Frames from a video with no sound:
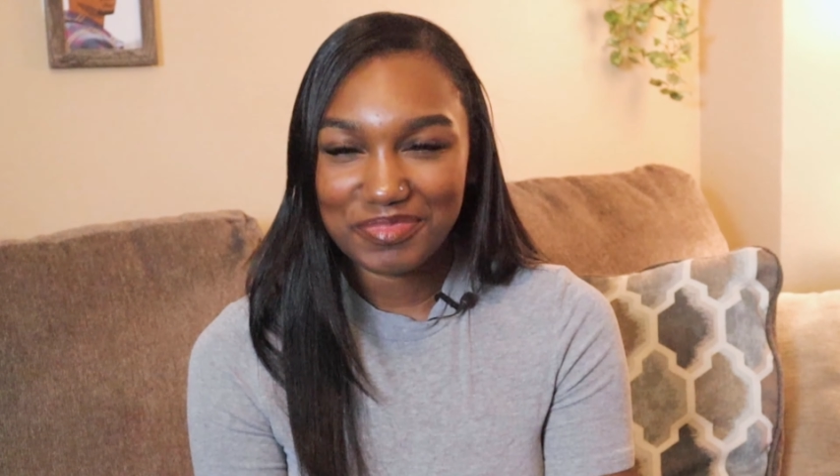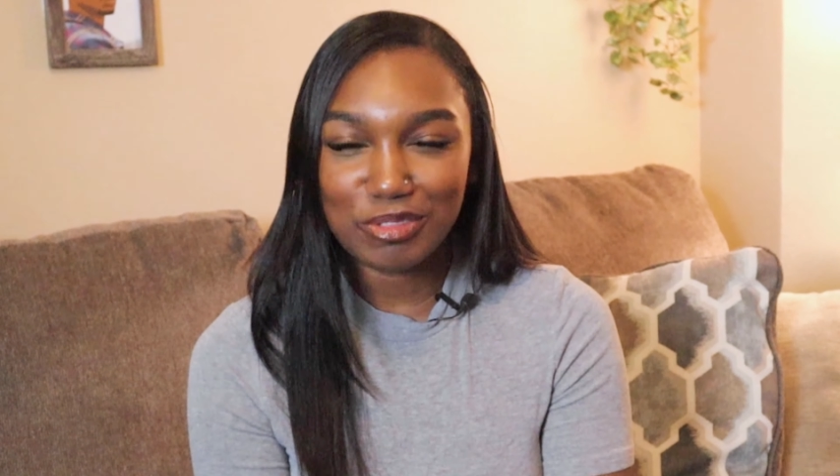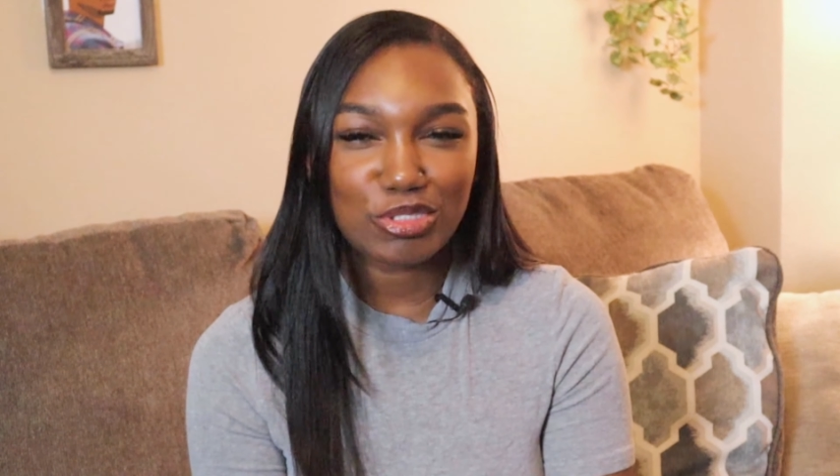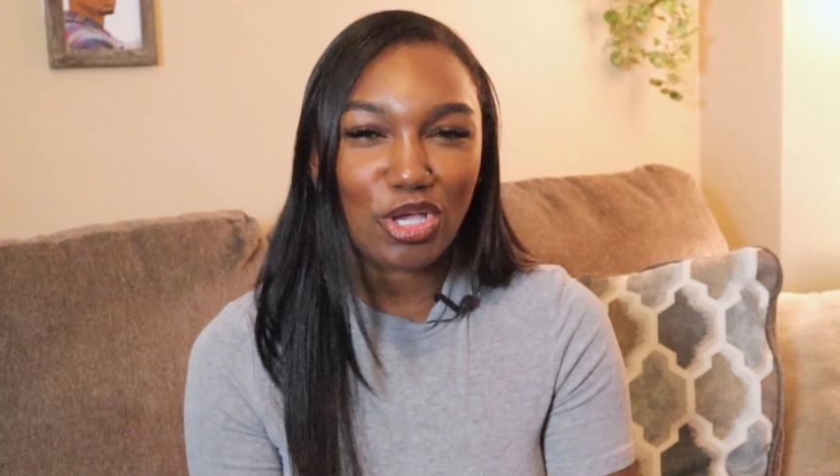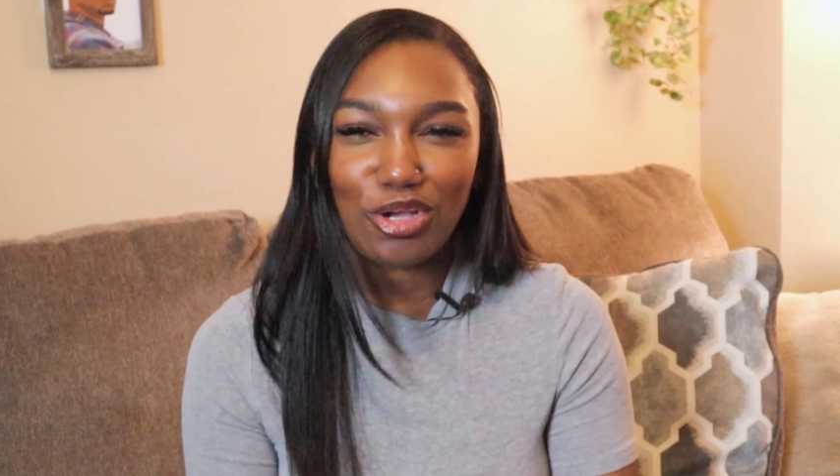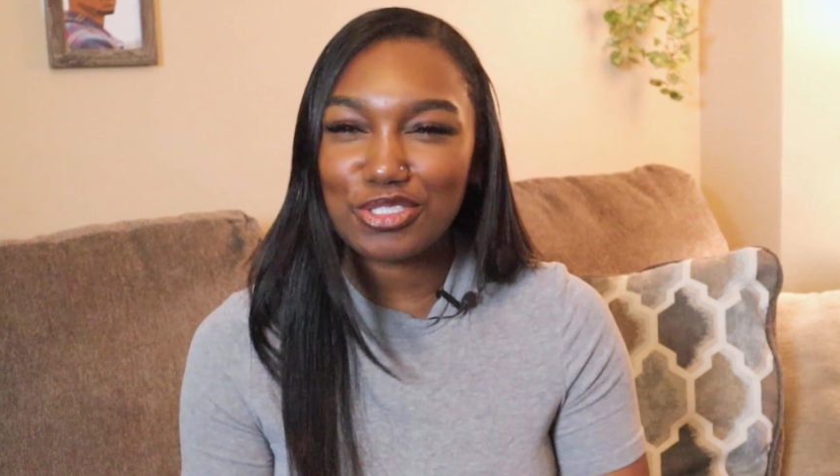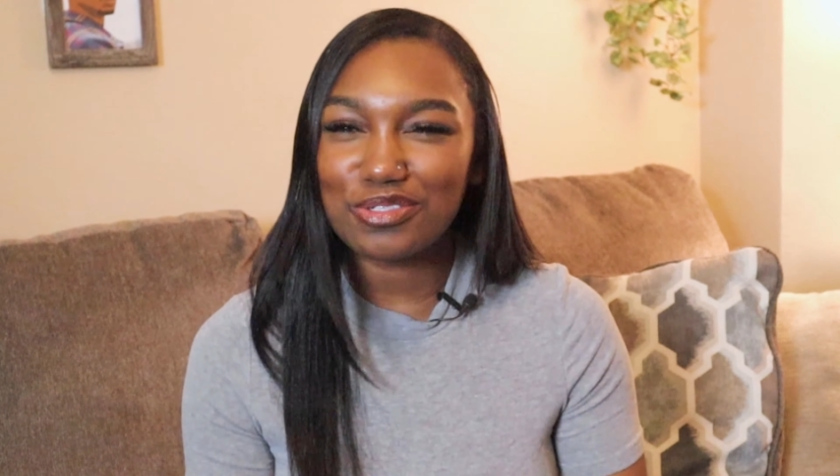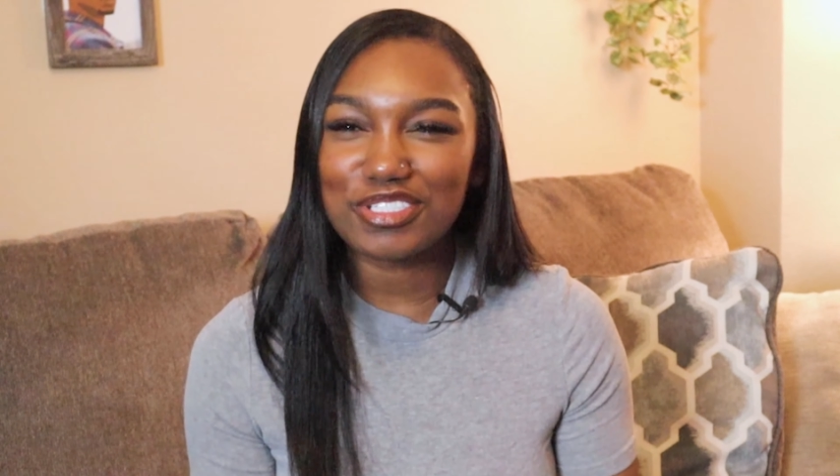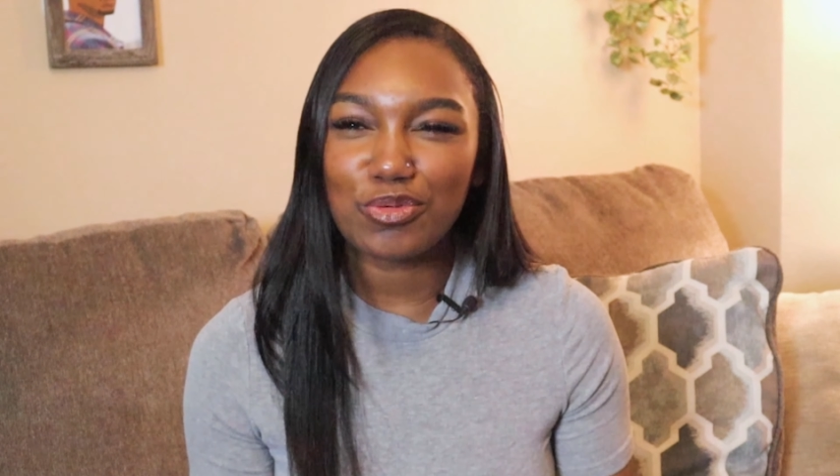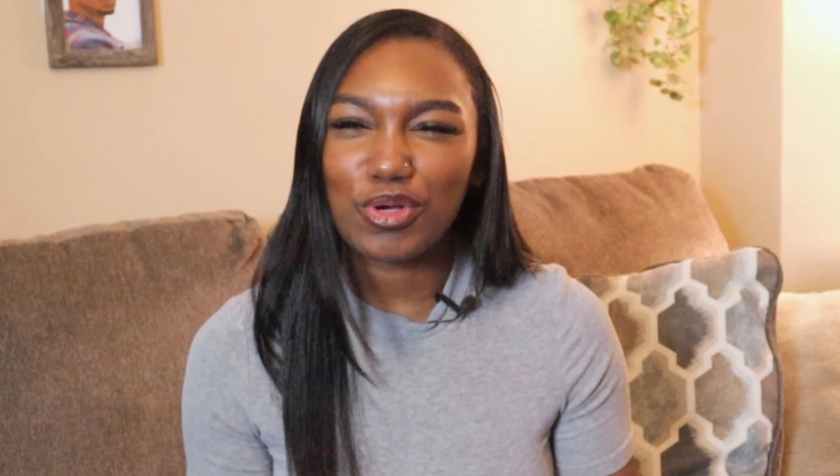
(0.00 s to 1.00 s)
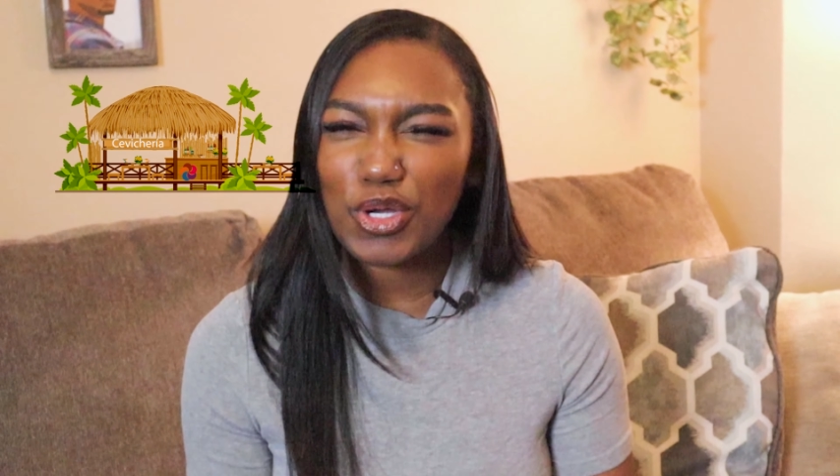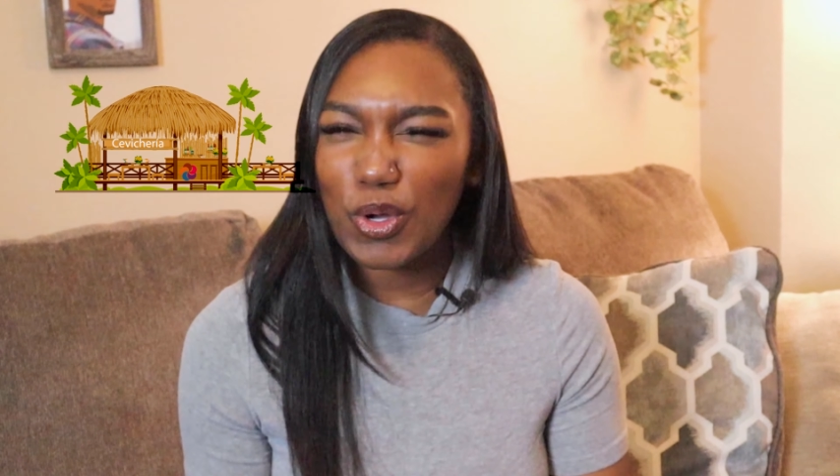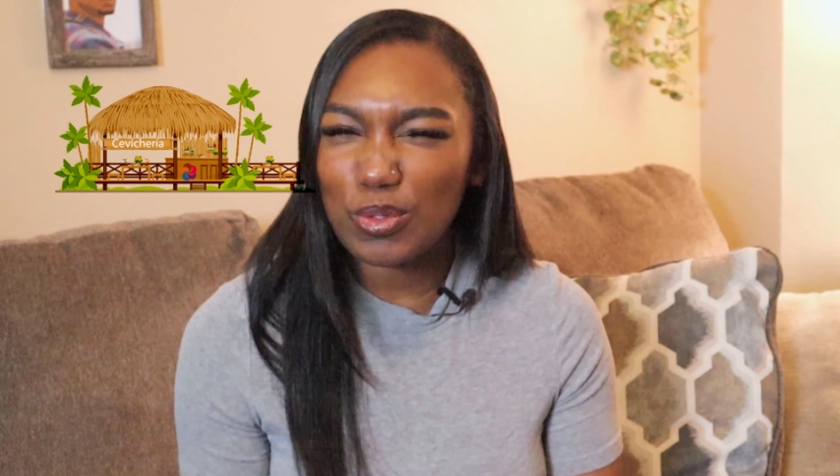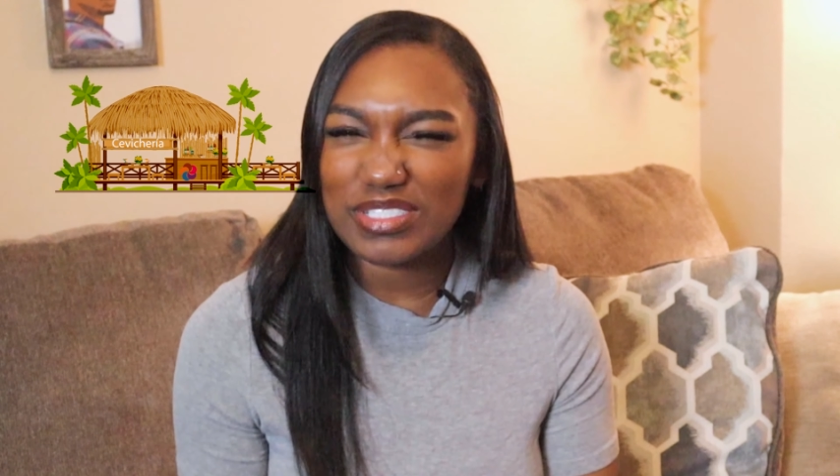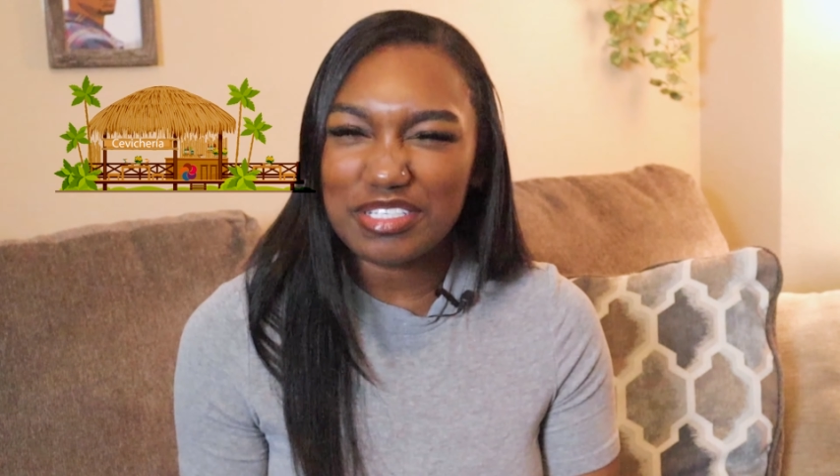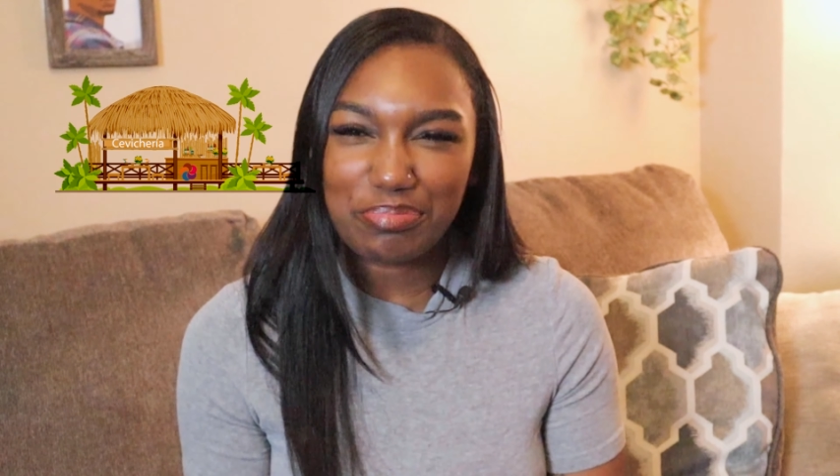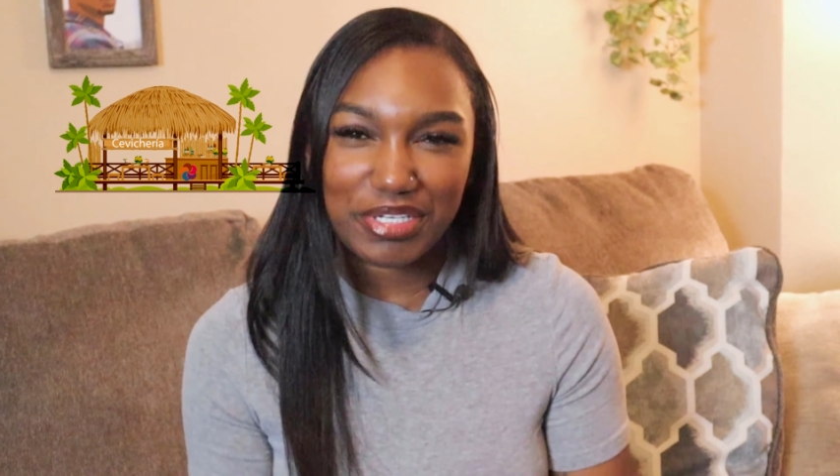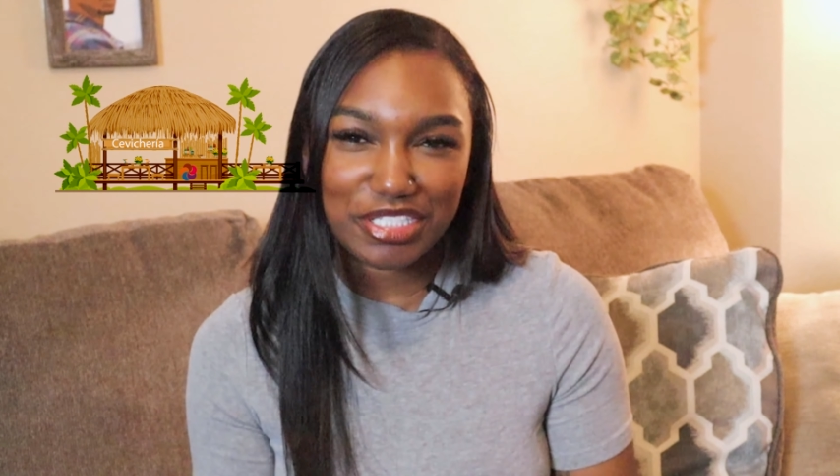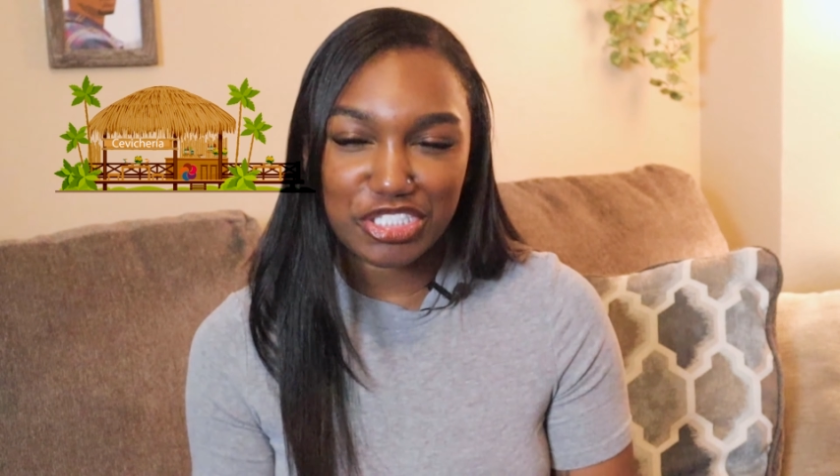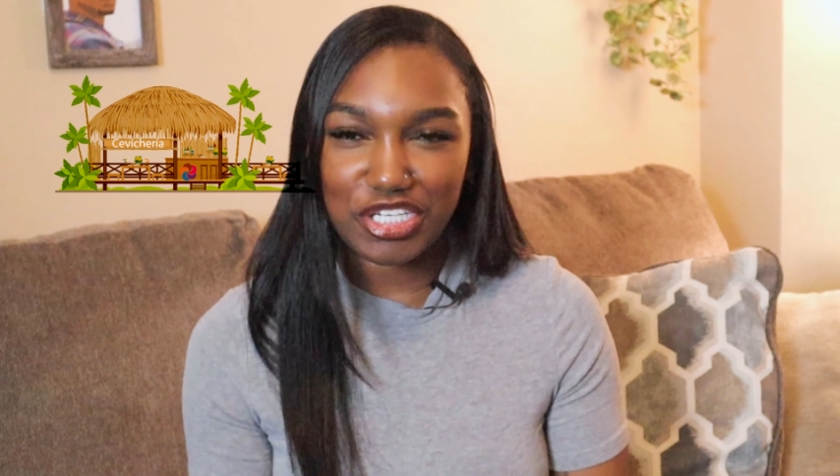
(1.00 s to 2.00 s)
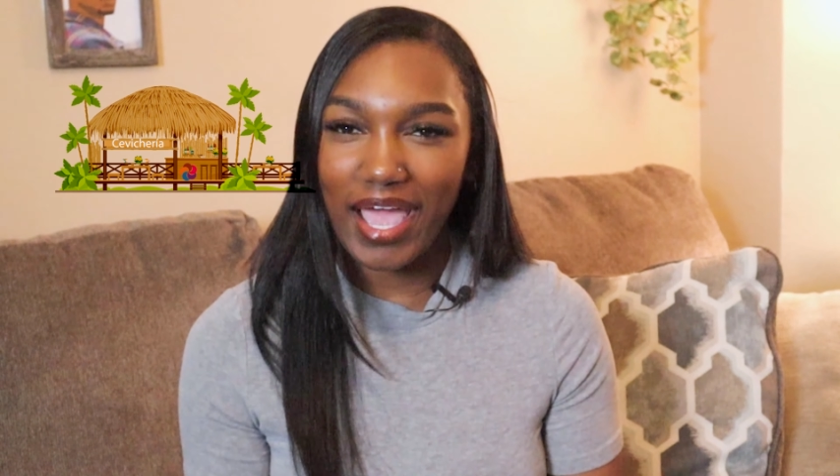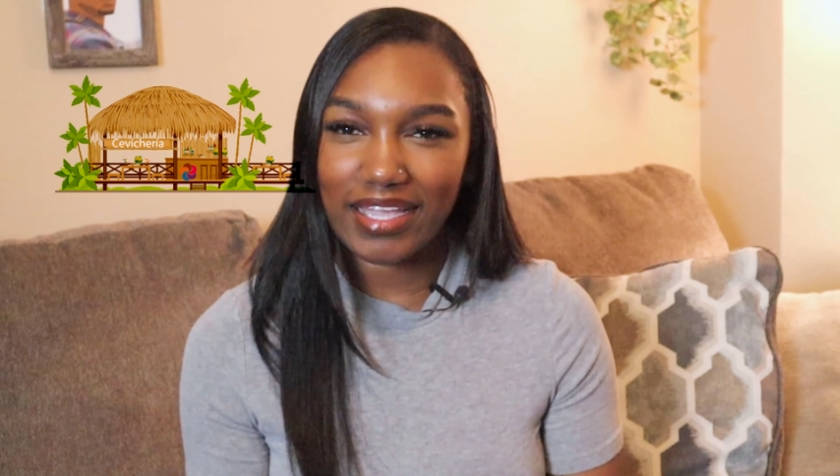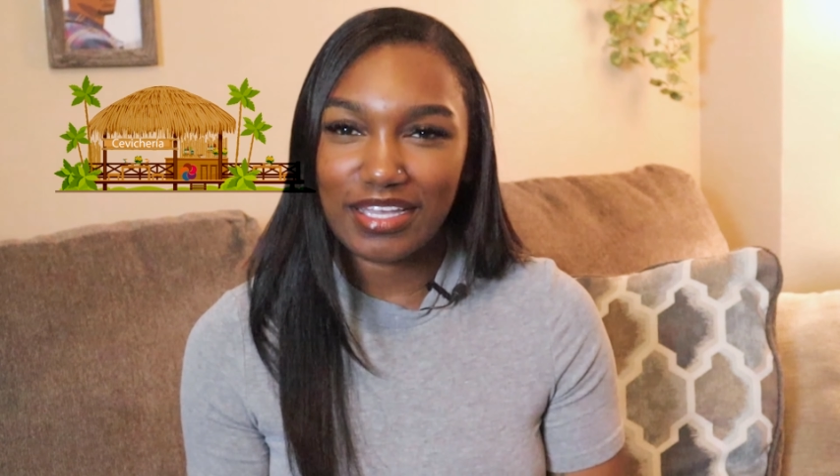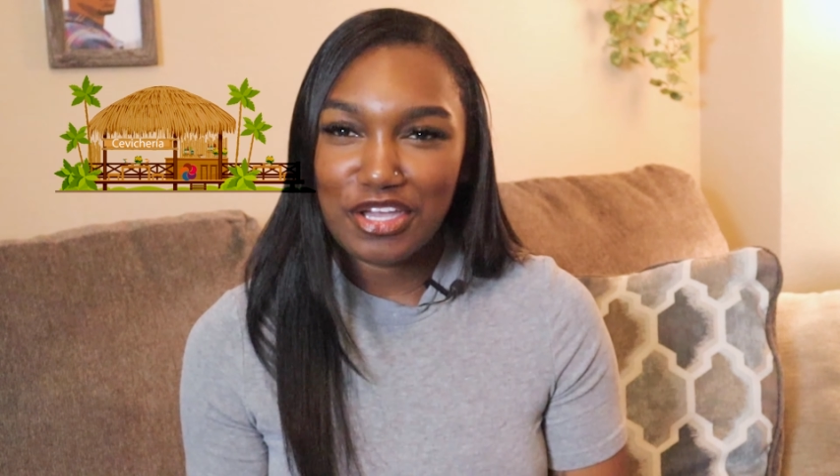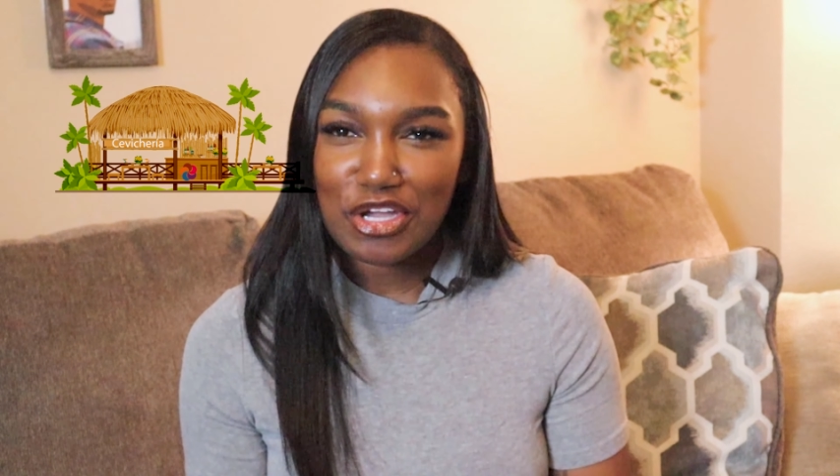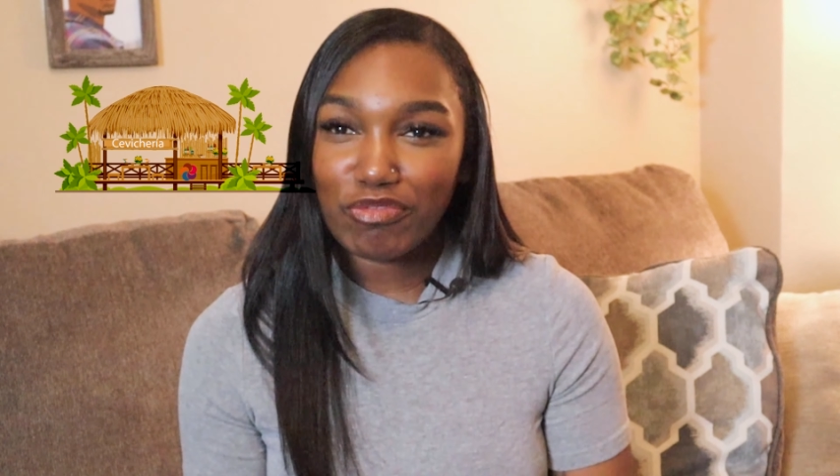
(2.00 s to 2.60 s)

You saunter into a cozy beach shack,